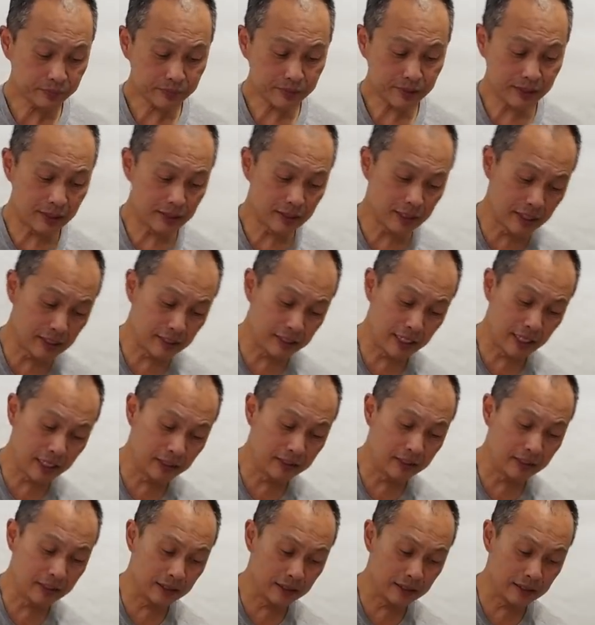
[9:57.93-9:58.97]
As I said,
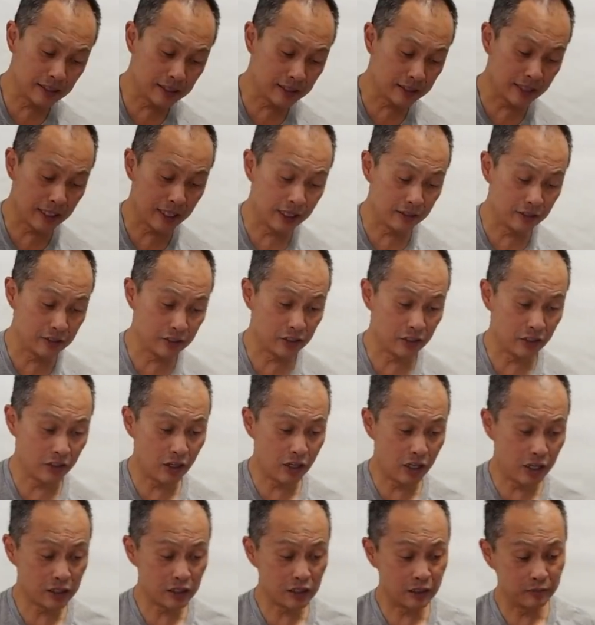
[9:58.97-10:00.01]
uh, the sliders are
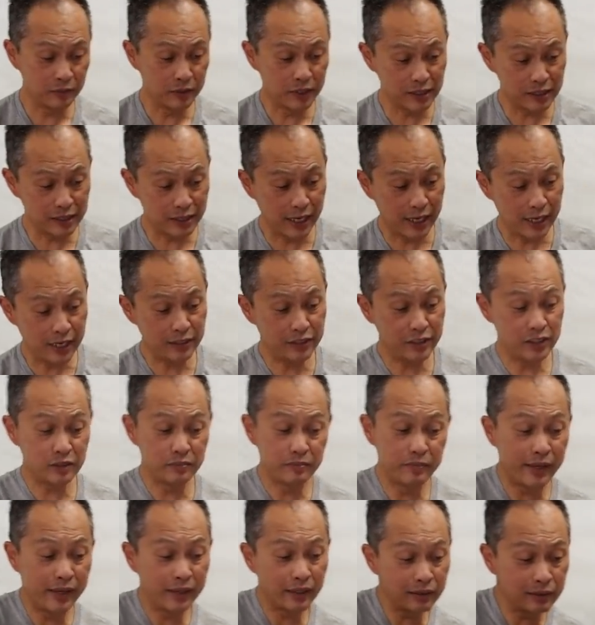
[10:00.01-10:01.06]
awesome. This cage is
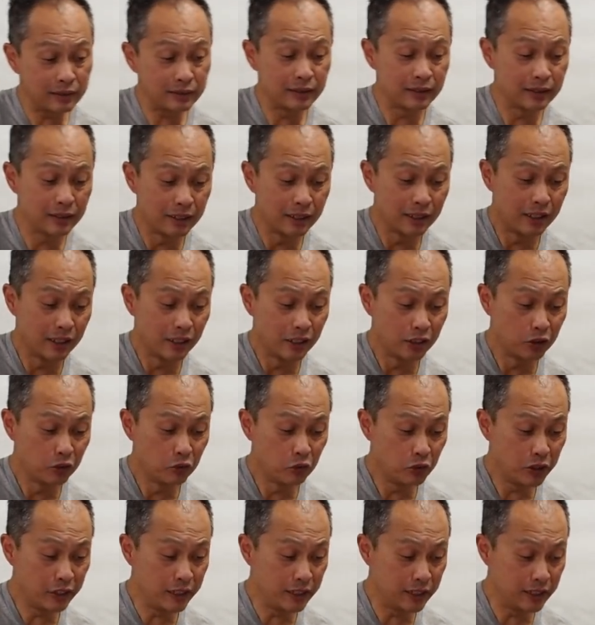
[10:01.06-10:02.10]
metal,
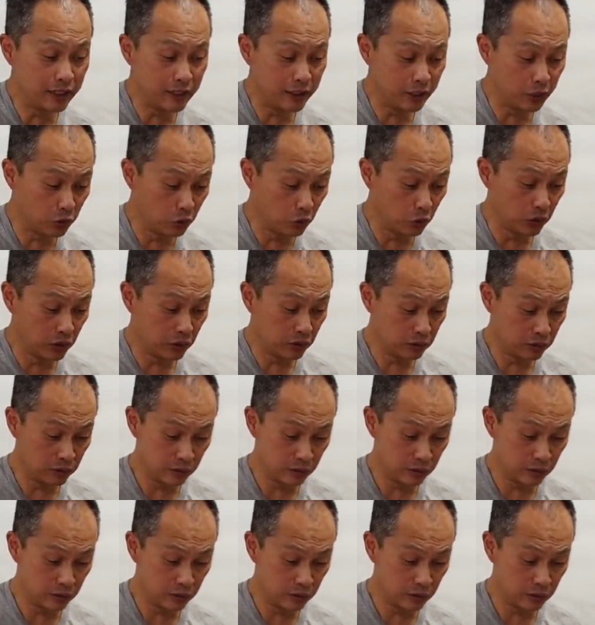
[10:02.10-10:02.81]
really cool.